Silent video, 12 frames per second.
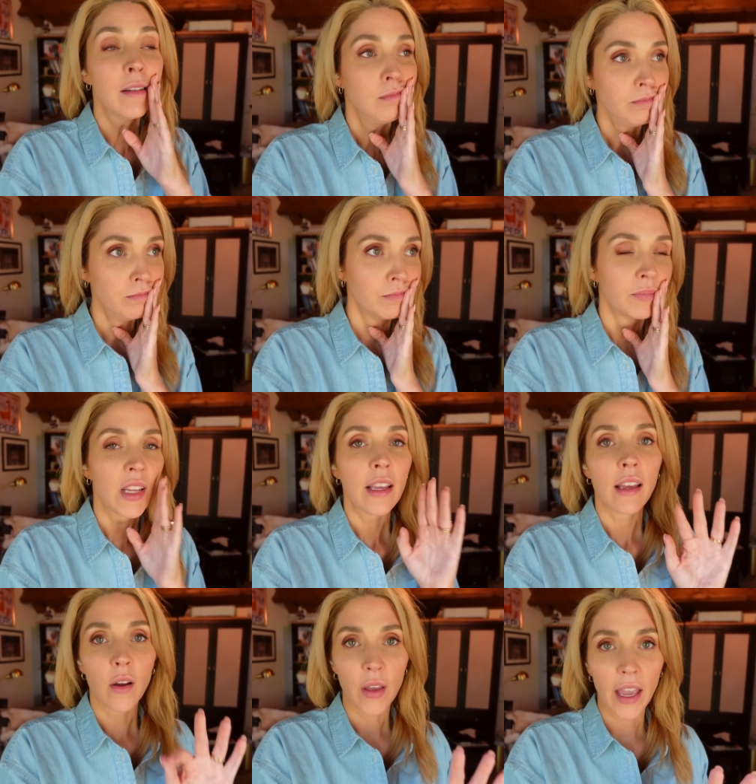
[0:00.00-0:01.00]
Hmm.
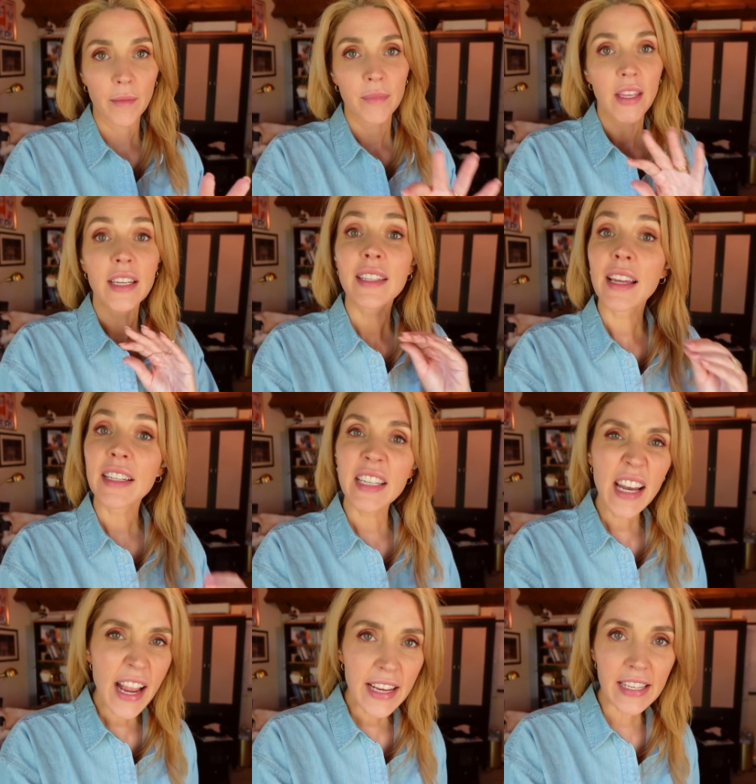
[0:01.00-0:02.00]
Okay, it's like
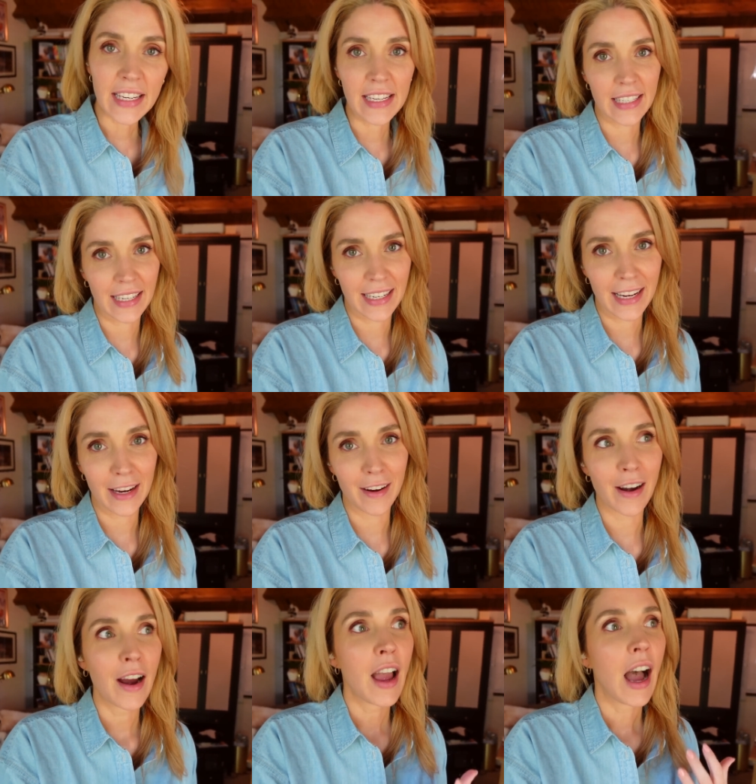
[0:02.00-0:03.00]
snake season
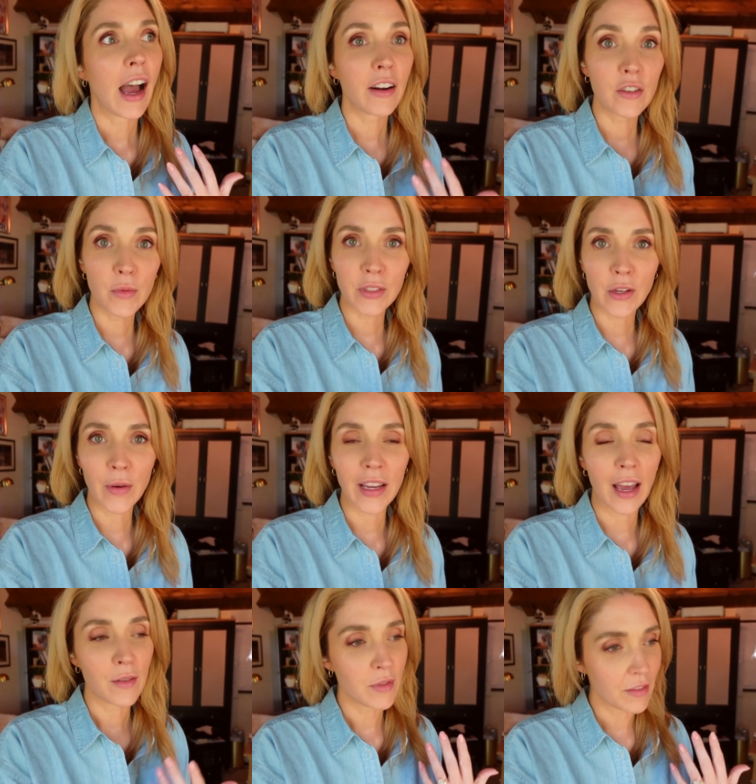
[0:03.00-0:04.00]
here. I don't know what's going
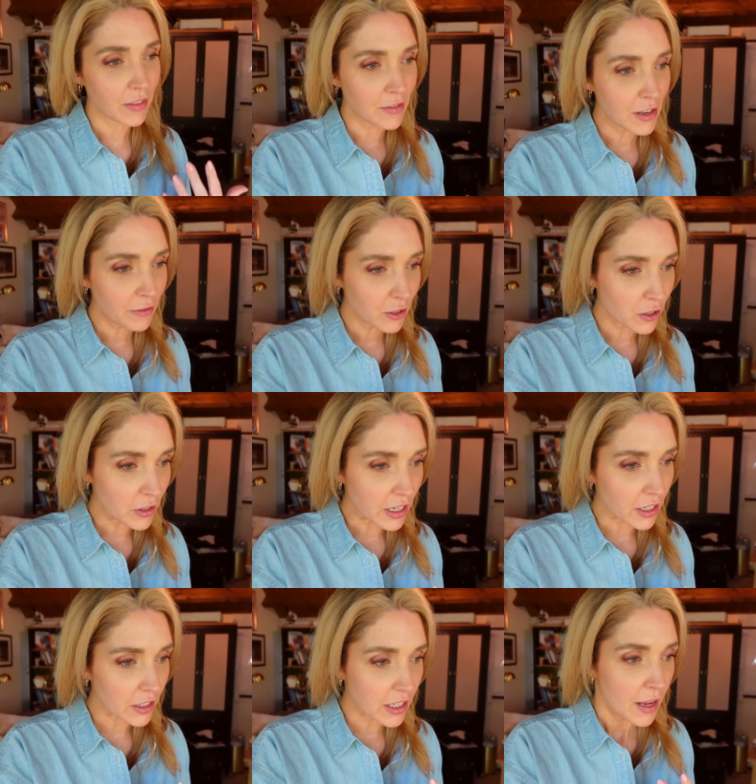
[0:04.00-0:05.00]
on. We've lived here for two
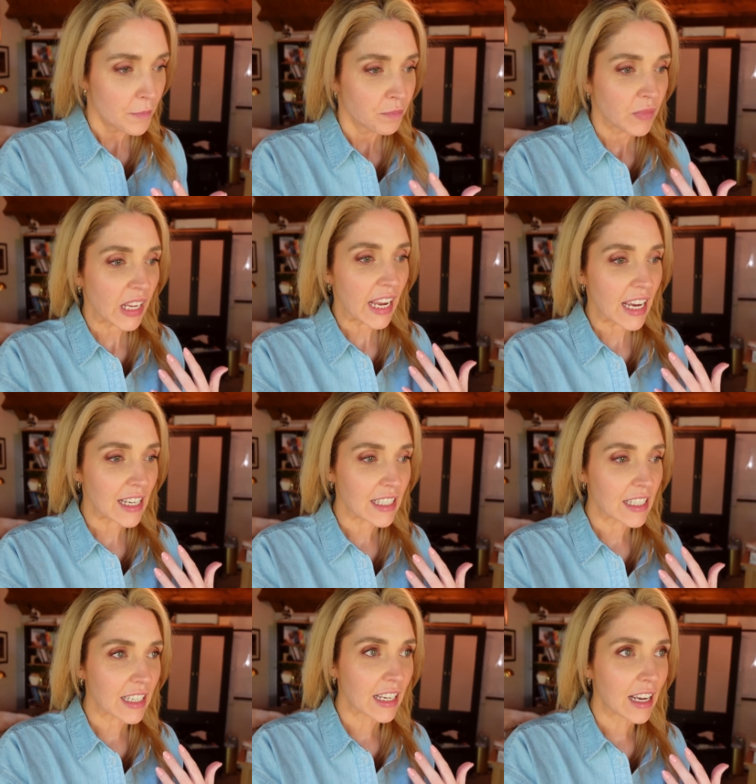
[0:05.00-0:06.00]
years,
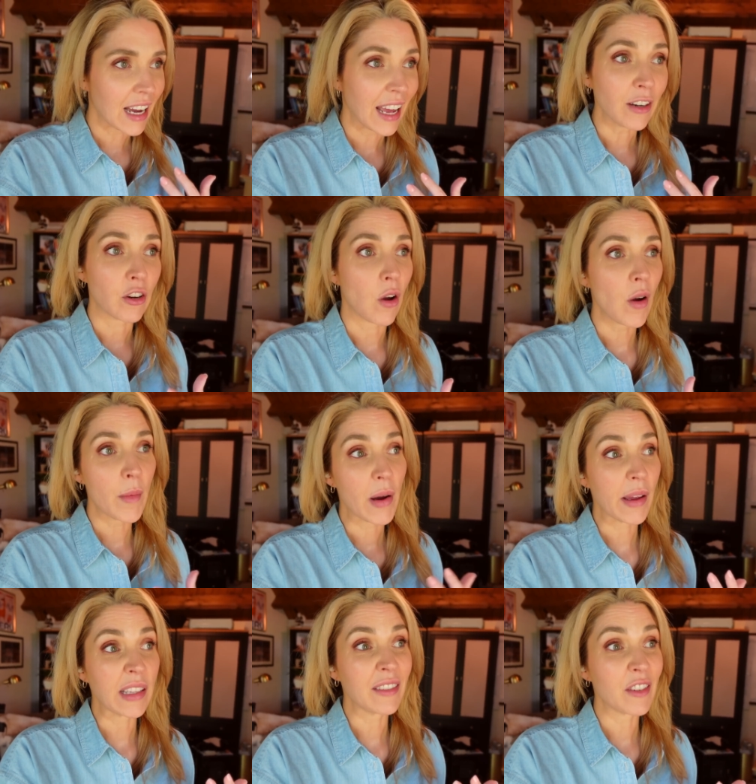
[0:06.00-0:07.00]
and I don't know, I
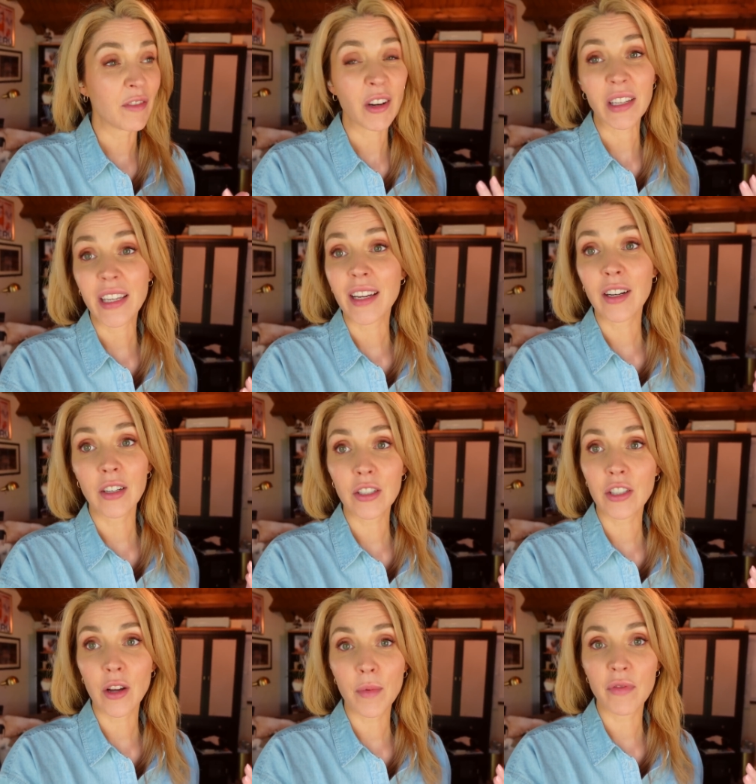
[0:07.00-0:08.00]
probably lived here for a year or
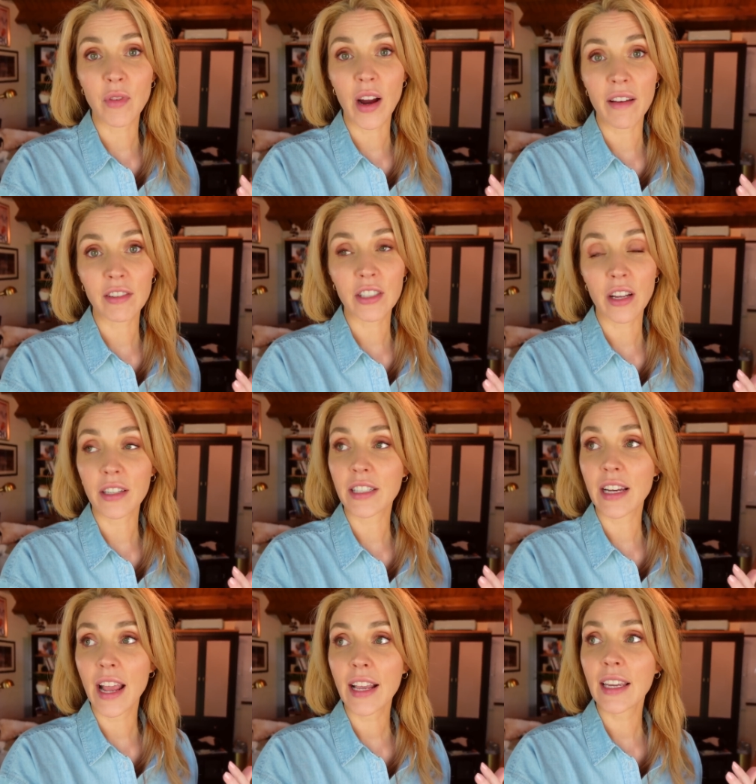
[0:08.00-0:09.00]
so before I ever saw a
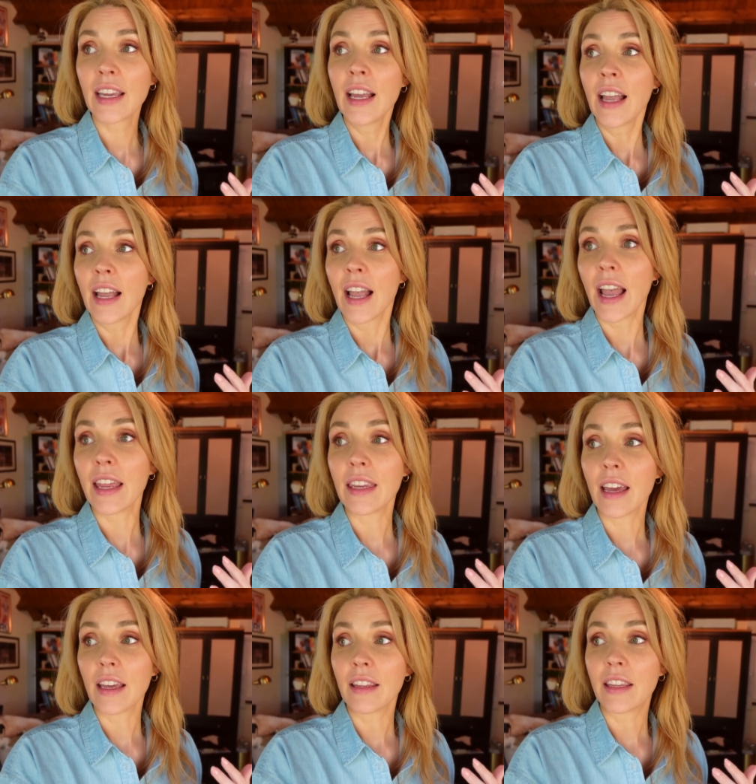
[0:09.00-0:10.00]
snake,
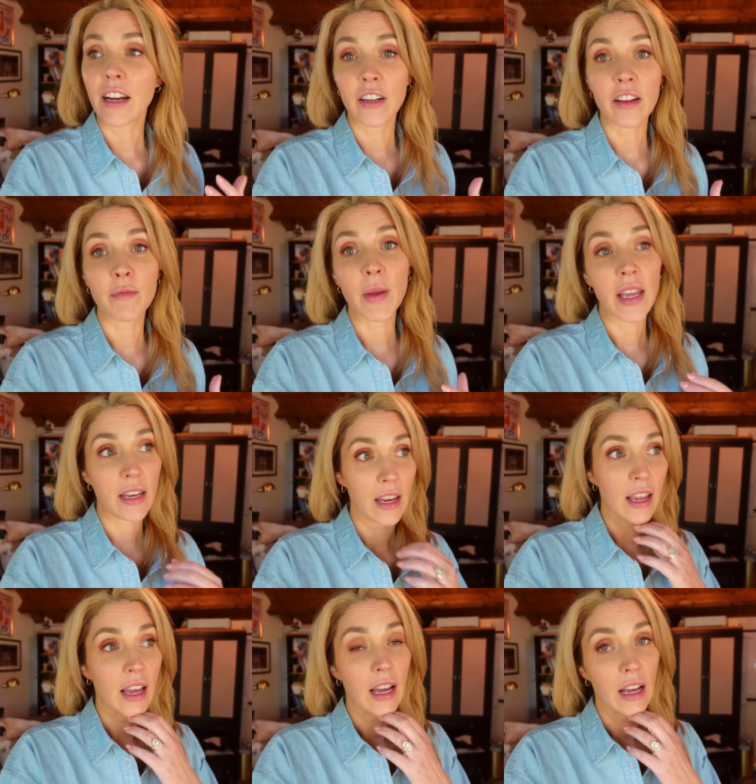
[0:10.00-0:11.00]
and there have been
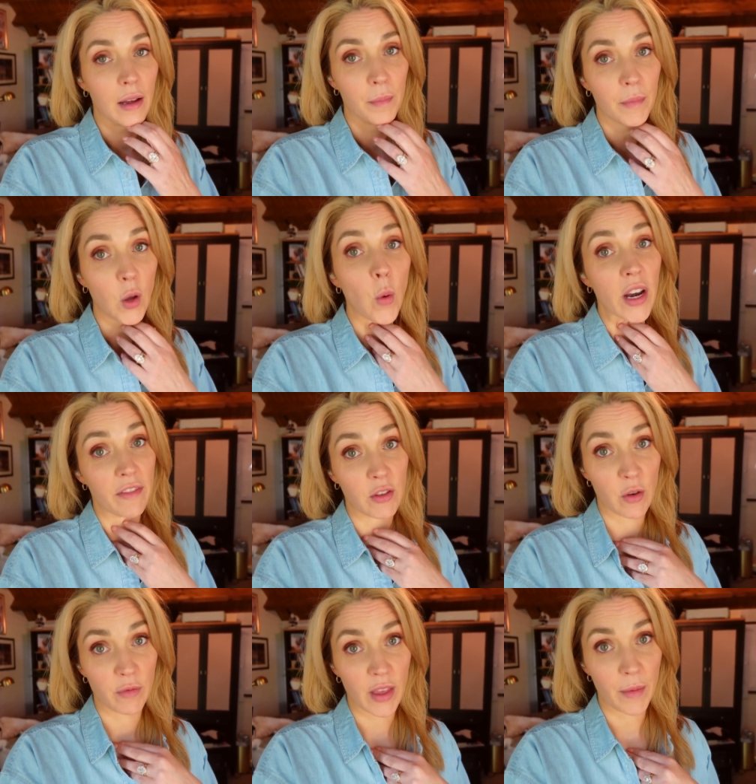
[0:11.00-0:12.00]
um, quite a
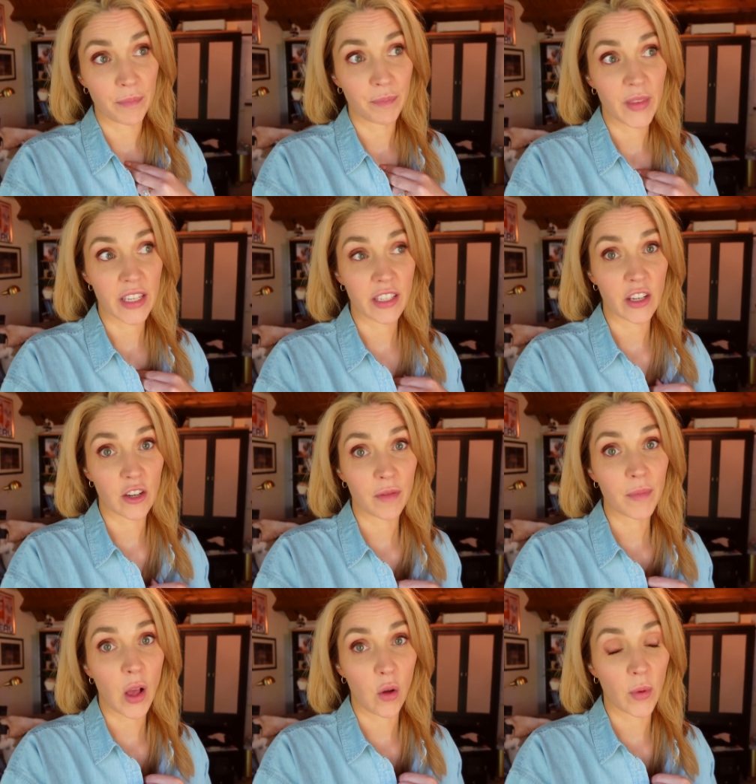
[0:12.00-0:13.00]
few of them this year
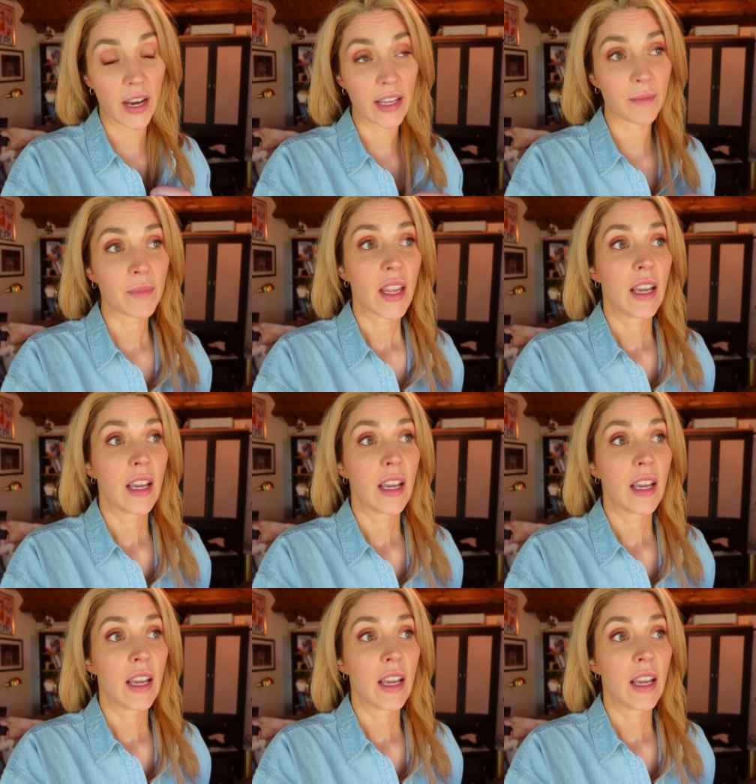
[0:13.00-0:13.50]
already.